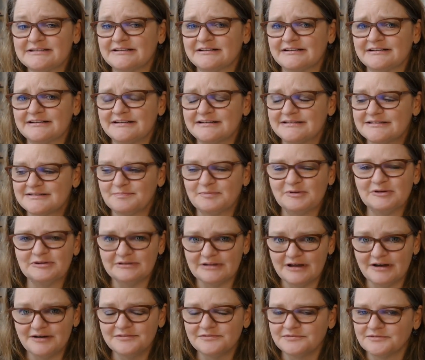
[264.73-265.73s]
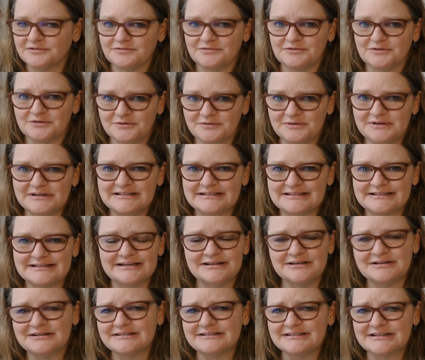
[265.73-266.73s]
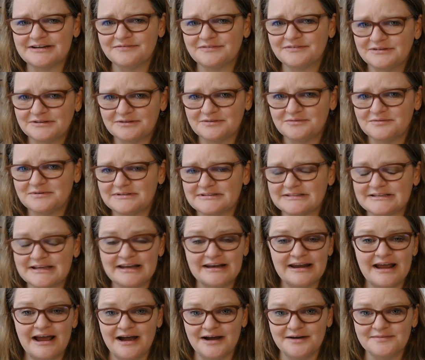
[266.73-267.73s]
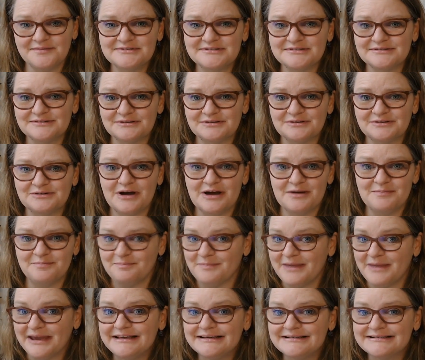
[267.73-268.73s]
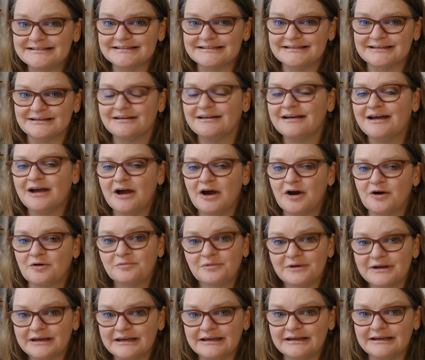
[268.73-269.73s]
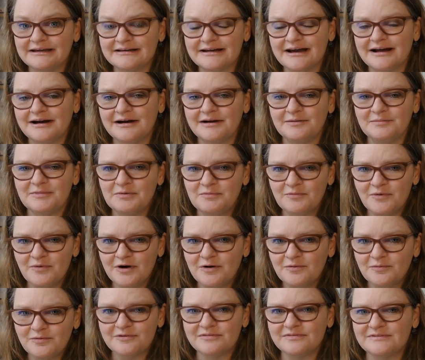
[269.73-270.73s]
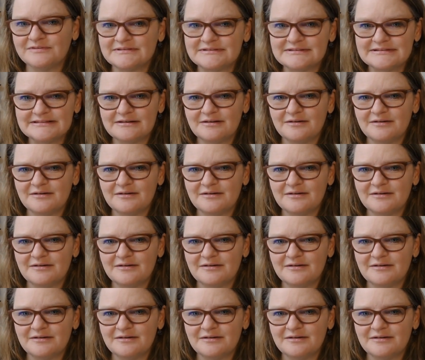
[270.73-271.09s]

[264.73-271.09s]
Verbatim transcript: and it's beloved for a reason, and it definitely was an absolute amazing read, um, and well worth this.